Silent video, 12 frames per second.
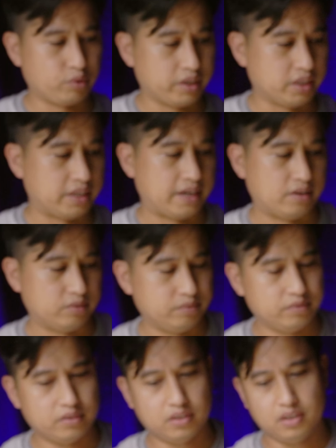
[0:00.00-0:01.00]
rig it out,
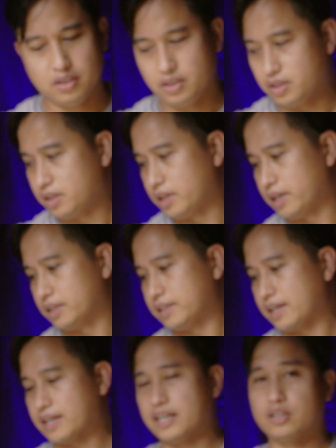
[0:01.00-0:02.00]
and
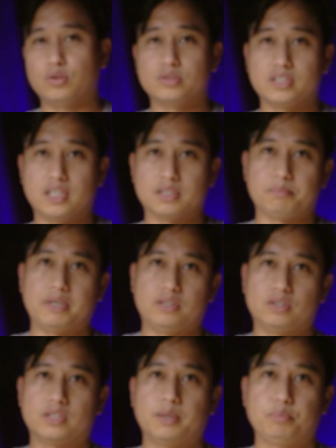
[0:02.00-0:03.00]
that kind of goes against
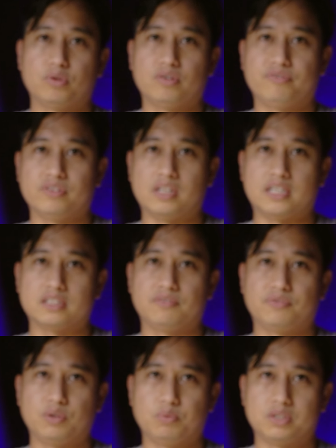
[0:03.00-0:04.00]
my typical
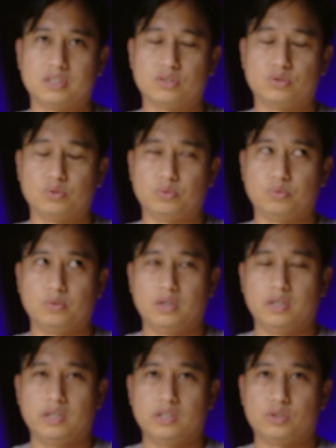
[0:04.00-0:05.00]
philosophy, which is to
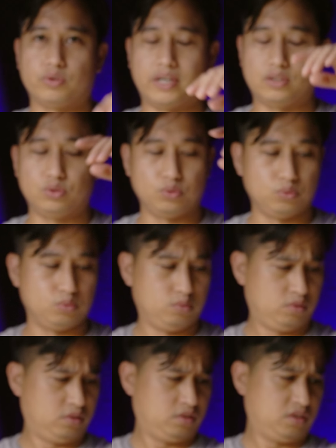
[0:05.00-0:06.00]
try to
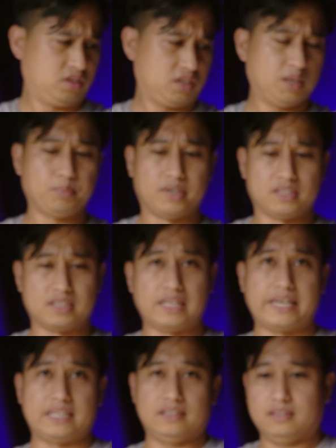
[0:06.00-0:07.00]
keep it as
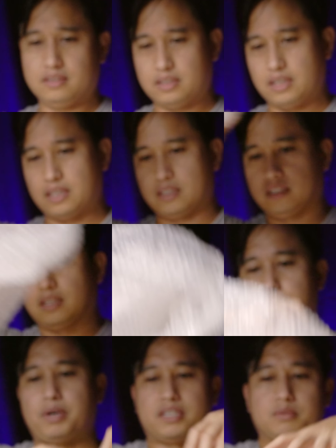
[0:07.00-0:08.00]
light
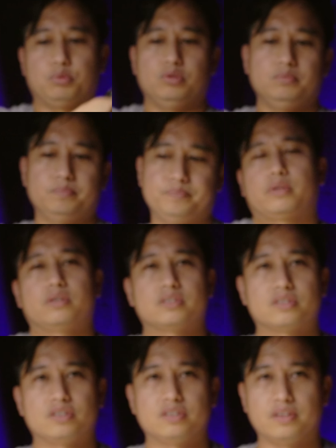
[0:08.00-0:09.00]
as possible. But
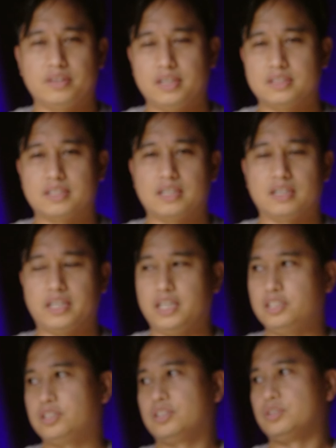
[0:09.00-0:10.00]
there's certain things that a
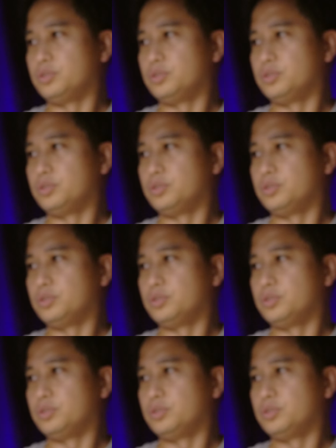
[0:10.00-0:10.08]
cage can